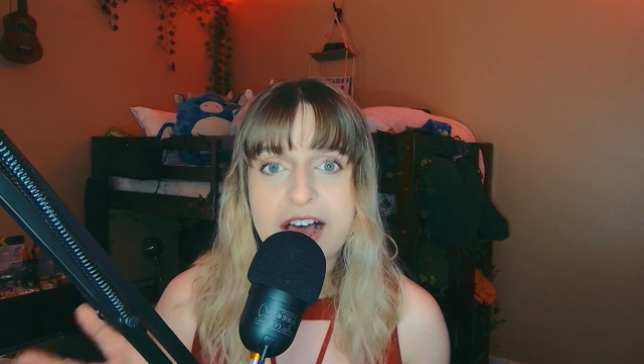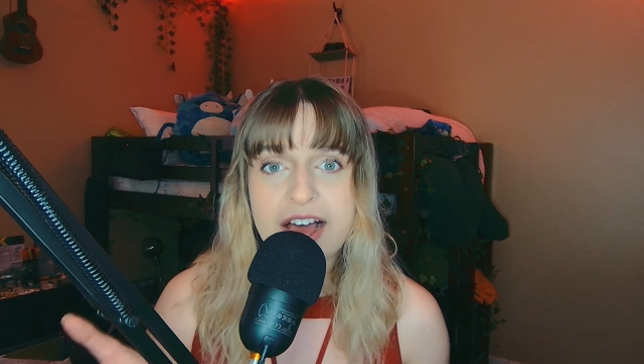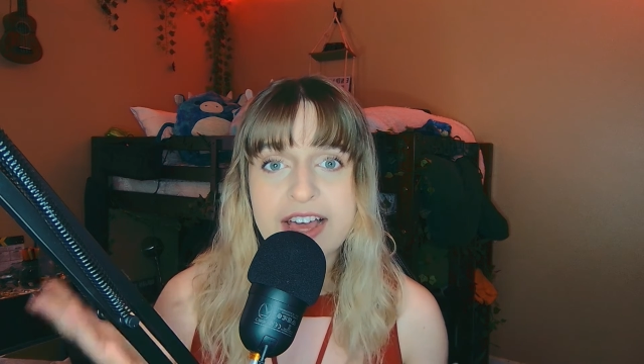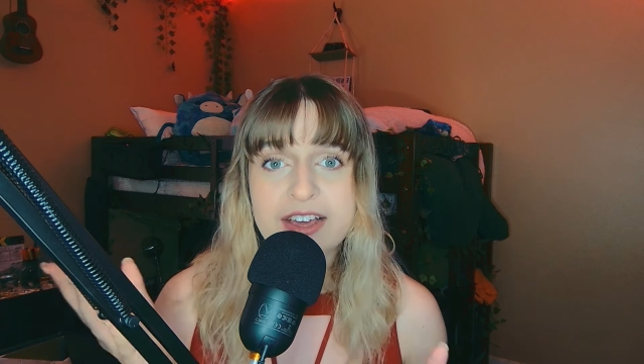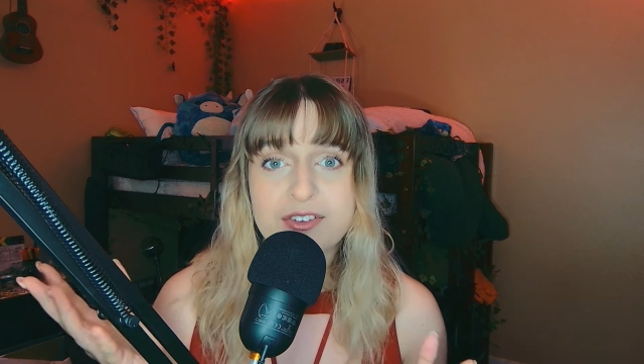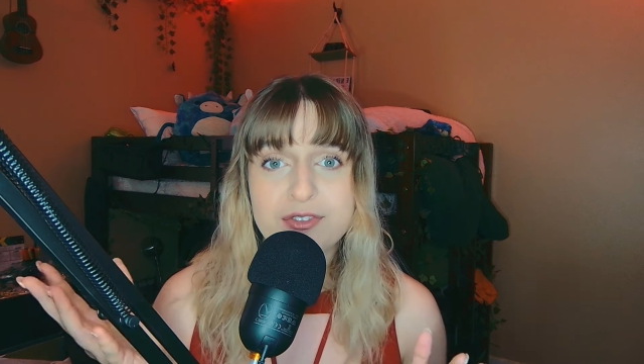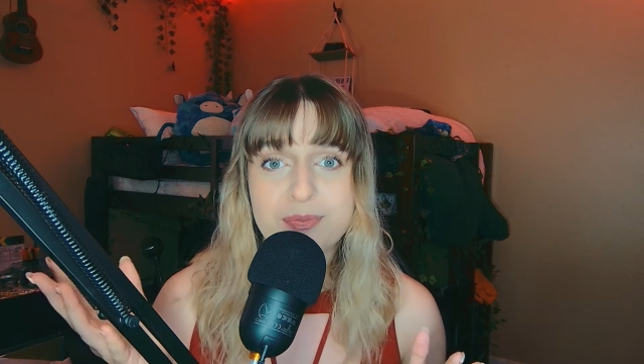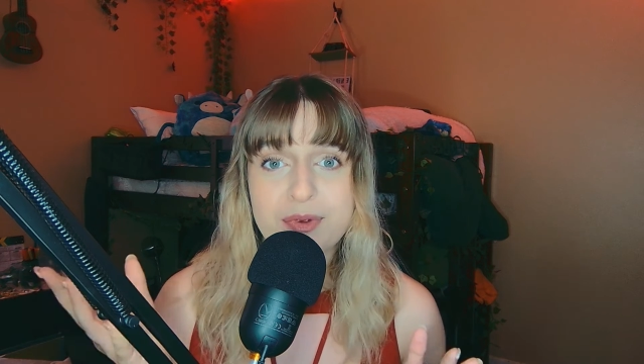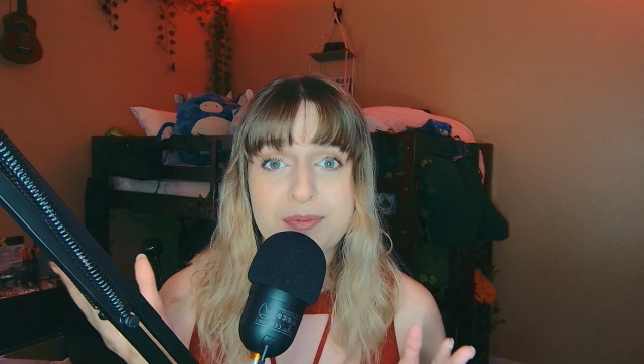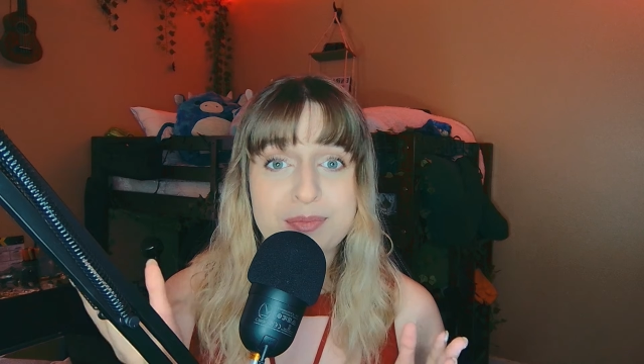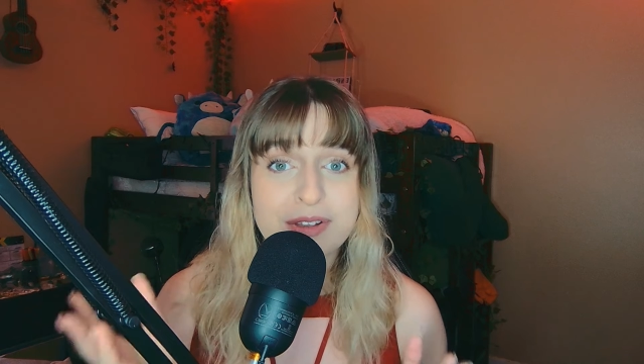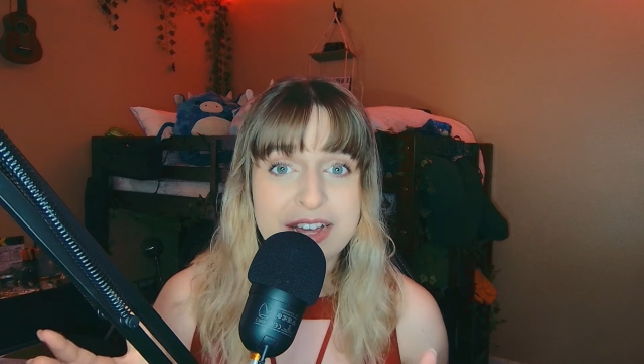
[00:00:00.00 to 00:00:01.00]
I've
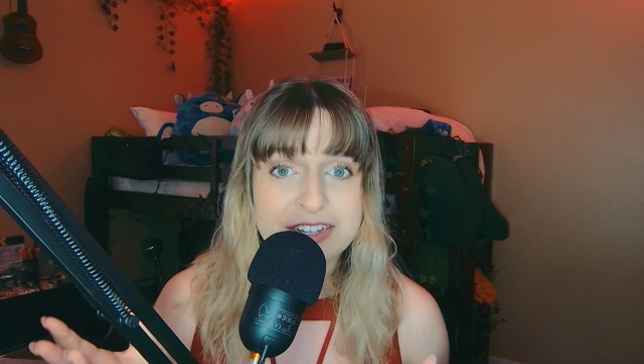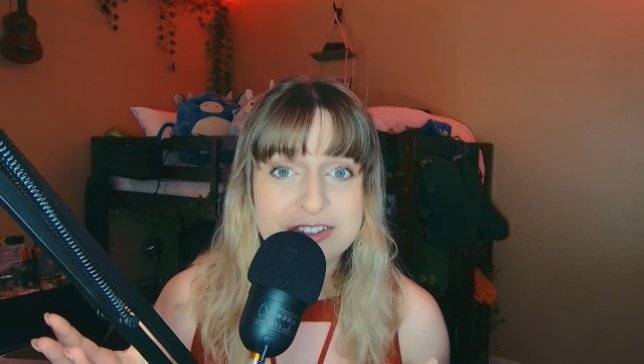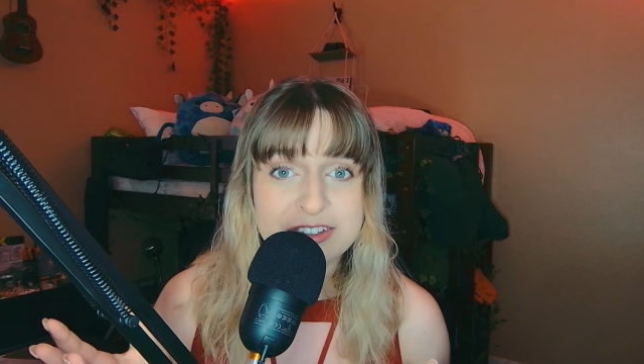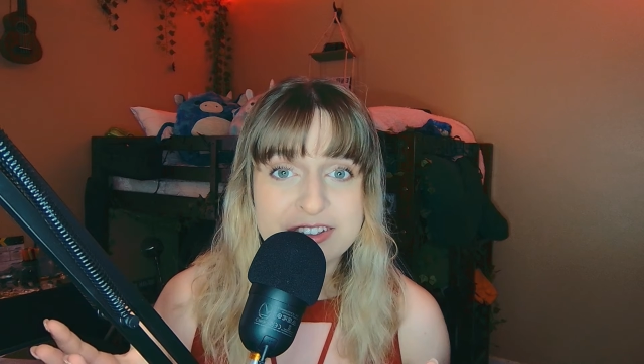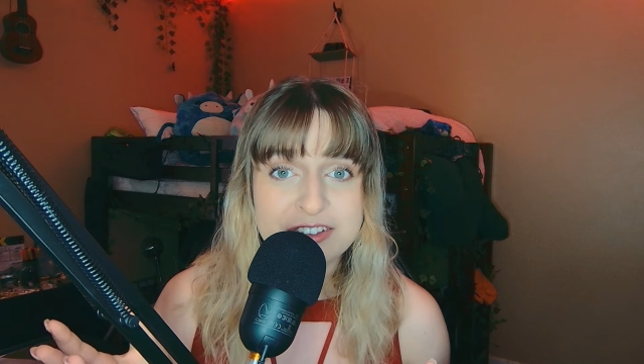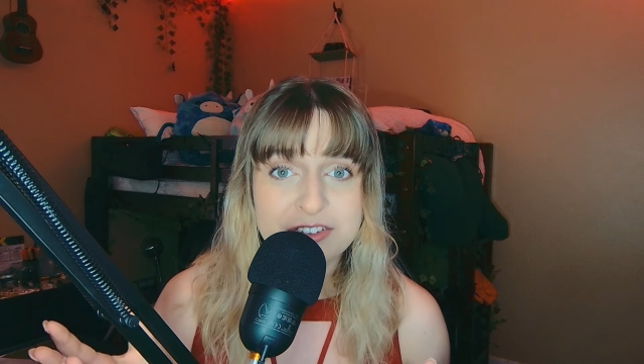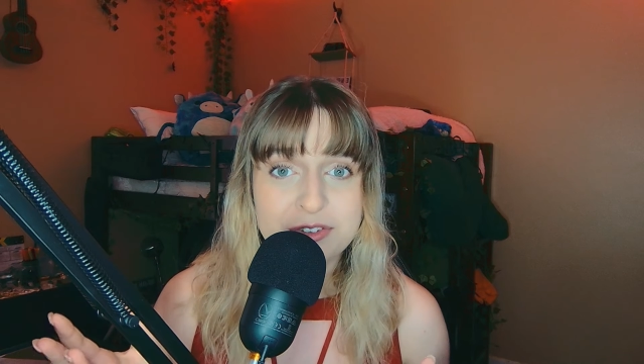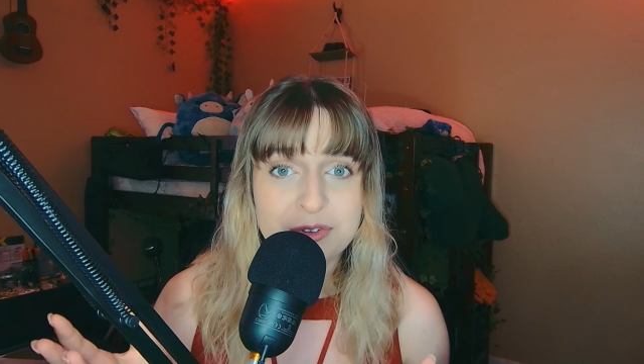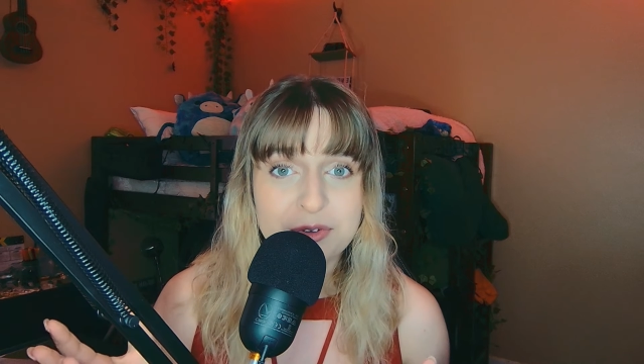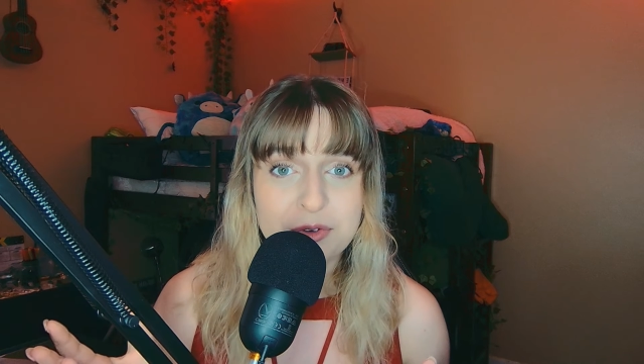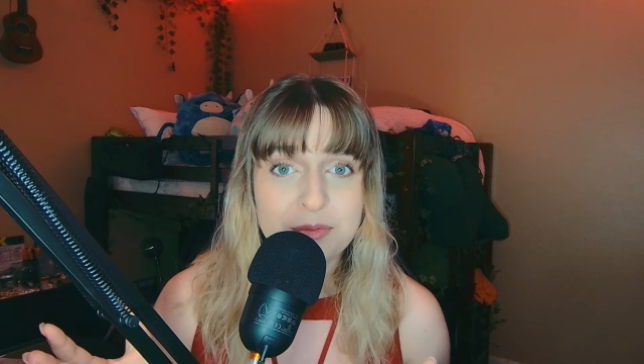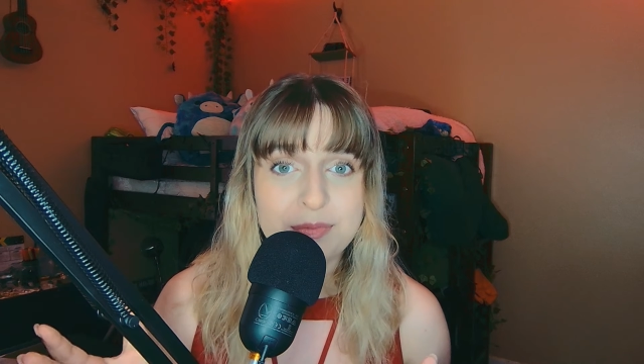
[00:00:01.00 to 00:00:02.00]
been blessed to